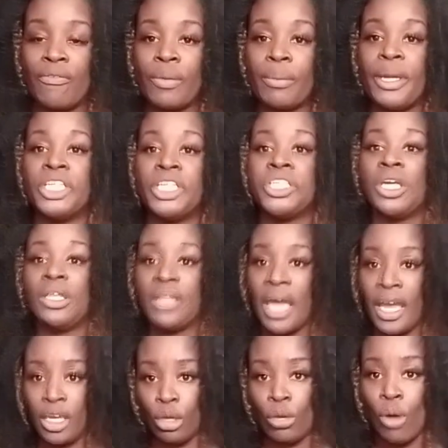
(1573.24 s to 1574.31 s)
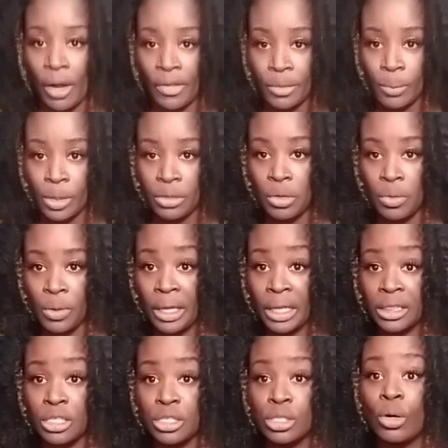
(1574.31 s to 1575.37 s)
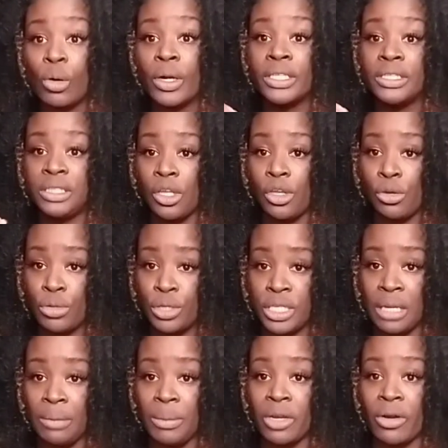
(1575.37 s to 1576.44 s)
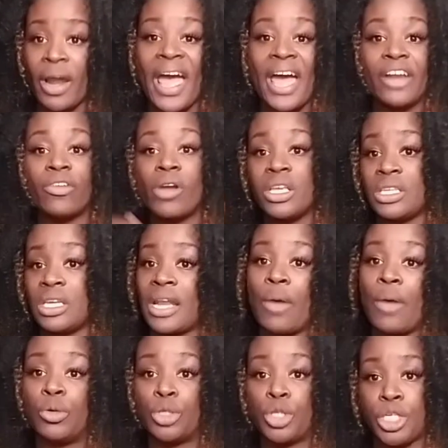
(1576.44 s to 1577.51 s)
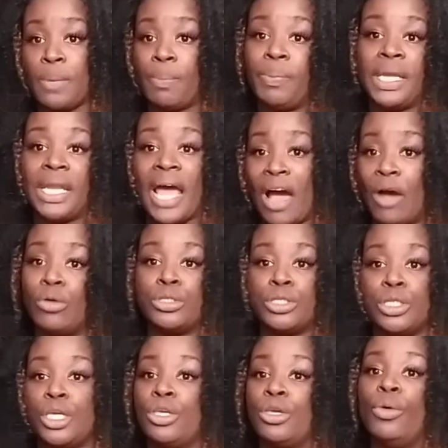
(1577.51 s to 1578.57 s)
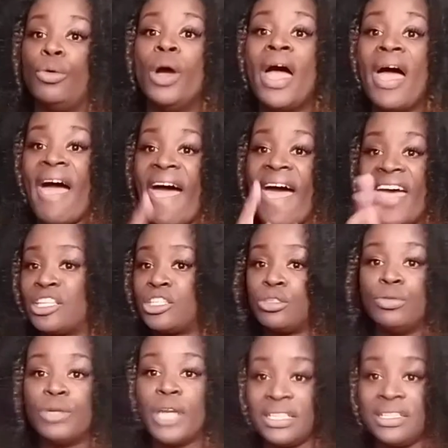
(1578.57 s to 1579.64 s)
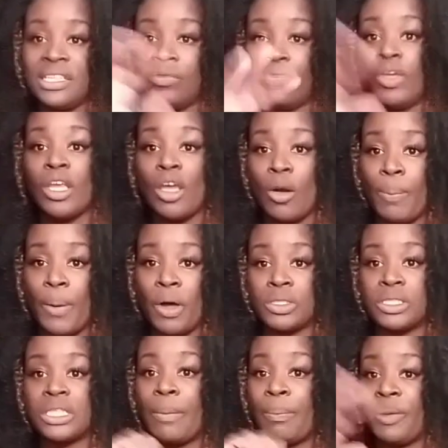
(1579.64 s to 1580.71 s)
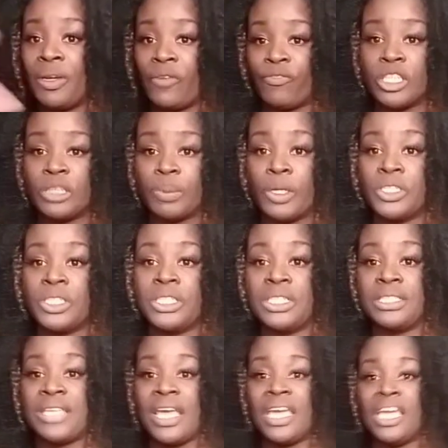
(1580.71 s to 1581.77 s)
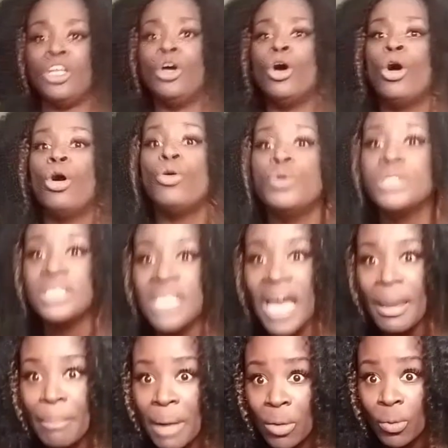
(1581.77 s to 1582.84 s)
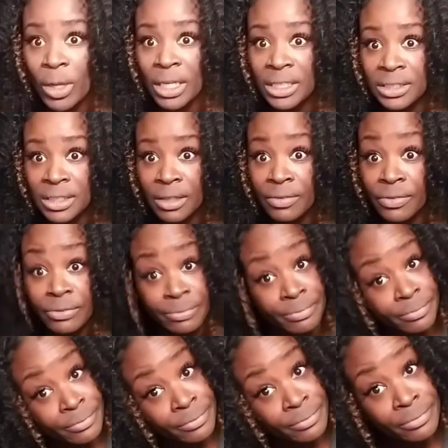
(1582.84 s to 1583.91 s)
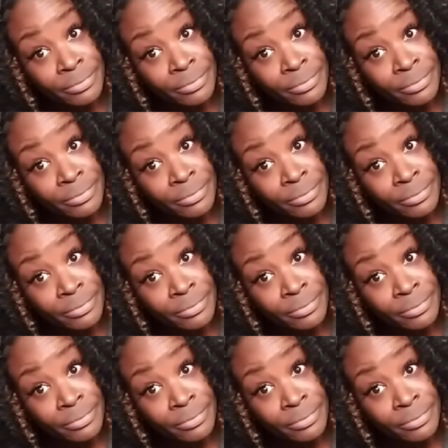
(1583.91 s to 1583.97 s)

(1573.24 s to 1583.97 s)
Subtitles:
confirmation that you are the one who will get the skorts. You send me your address and I will ship it out to you as soon as this video posts up, and the first person to say it, who is not my relative,